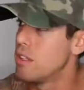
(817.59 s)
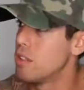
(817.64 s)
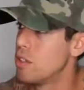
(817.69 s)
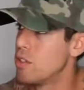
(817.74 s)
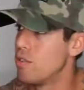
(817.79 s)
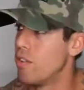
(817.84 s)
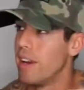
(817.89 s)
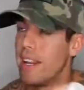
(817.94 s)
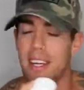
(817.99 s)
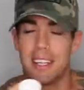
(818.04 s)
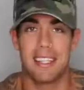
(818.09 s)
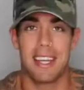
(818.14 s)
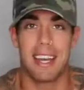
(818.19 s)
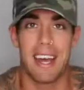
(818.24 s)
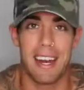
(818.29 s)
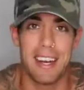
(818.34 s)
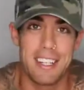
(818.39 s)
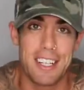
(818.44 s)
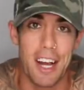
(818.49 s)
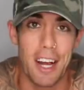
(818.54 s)
It was funny because they
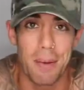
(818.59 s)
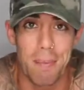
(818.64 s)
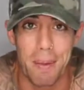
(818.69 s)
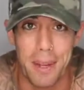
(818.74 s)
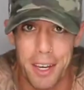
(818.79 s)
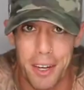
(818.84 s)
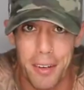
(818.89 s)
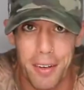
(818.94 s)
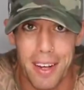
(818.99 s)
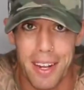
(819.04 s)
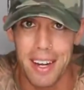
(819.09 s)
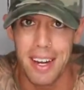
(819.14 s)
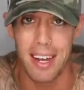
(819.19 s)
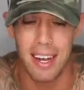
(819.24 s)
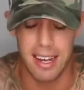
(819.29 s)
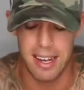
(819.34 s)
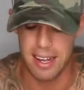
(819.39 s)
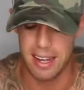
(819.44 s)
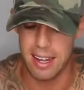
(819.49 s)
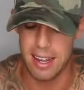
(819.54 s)
kind of talked me into it.
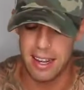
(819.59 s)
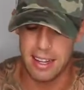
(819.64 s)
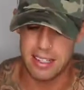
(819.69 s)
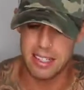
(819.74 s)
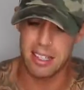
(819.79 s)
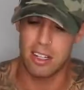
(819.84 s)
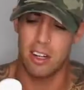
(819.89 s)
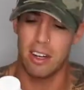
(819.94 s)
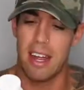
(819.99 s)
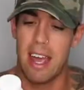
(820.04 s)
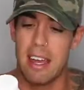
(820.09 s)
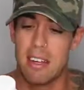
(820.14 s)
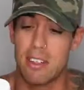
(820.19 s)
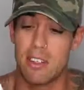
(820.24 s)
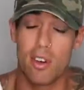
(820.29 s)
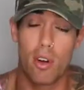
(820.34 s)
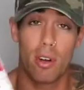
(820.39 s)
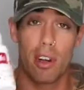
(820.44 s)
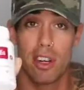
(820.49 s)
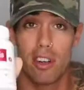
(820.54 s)
It's called
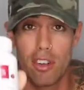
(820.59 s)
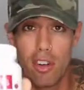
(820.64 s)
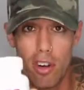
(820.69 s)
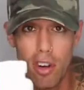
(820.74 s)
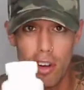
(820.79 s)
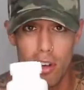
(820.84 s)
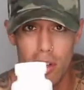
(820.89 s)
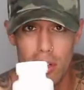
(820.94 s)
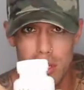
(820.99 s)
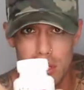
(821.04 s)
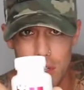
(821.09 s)
Estrogen Control.